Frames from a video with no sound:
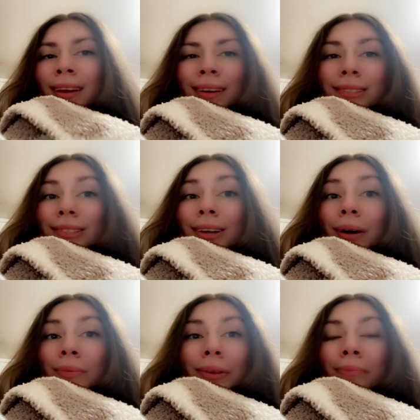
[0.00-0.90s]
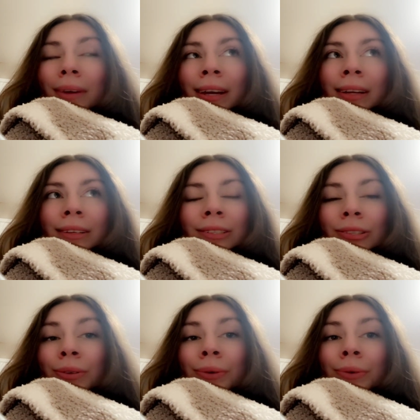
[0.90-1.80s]
just come with me to
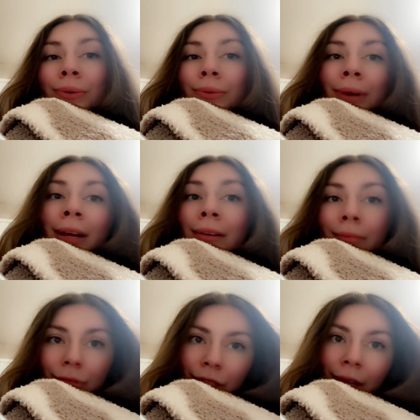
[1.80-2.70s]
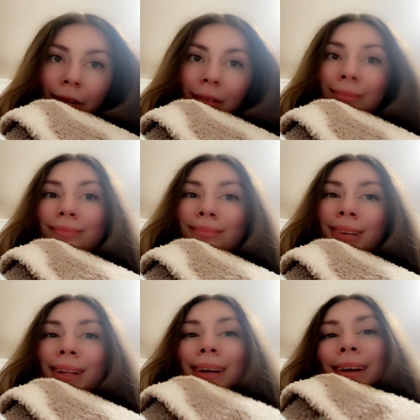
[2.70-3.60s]
do random shit
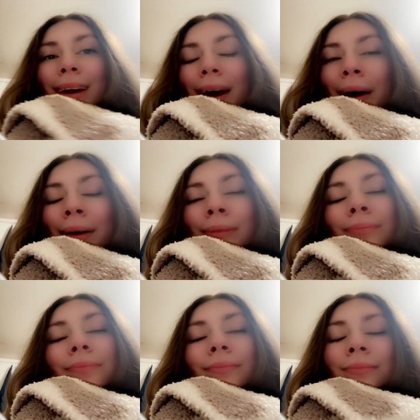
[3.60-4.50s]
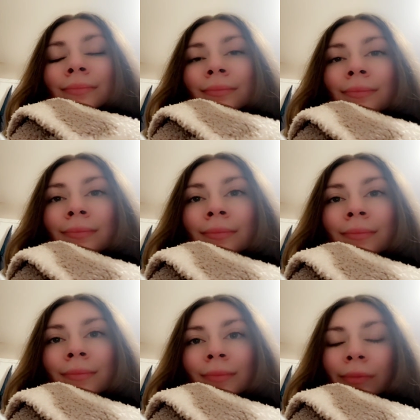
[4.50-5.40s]
really. Um,
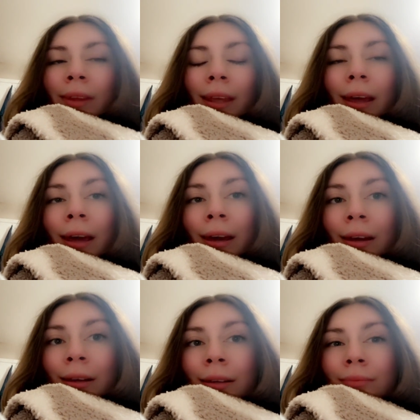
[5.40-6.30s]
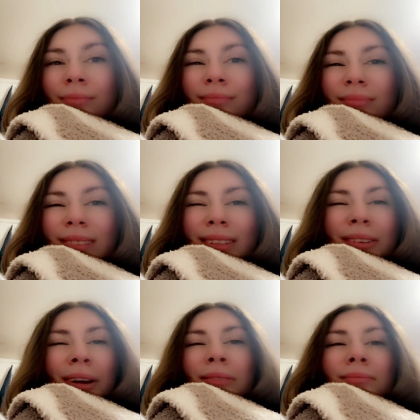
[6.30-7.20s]
I, I don't
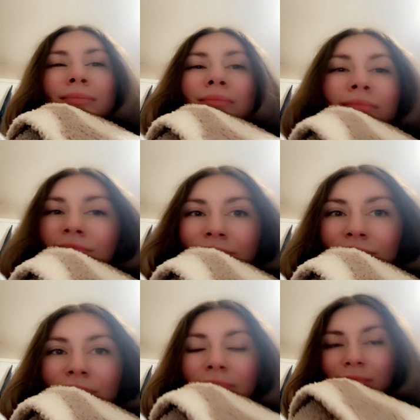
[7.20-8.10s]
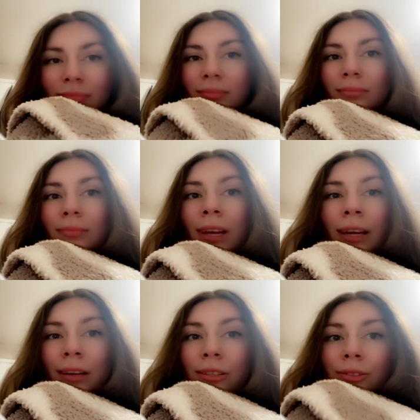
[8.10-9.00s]
know. I
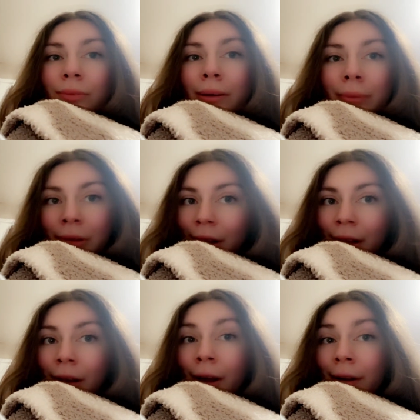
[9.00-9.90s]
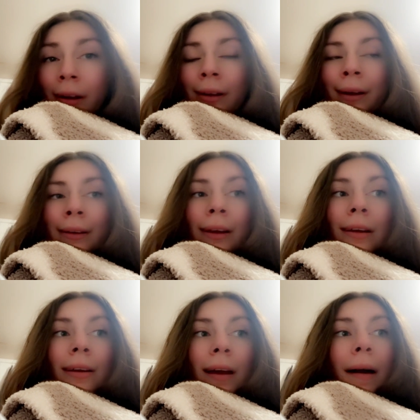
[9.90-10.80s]
can just ramble on and on and on and
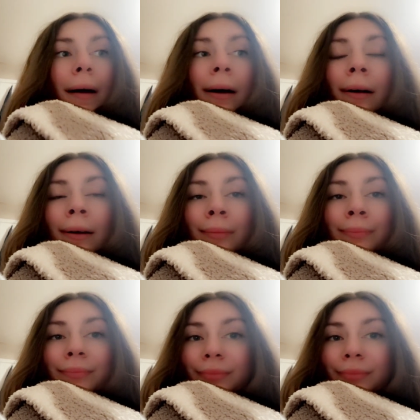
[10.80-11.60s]
on. Um,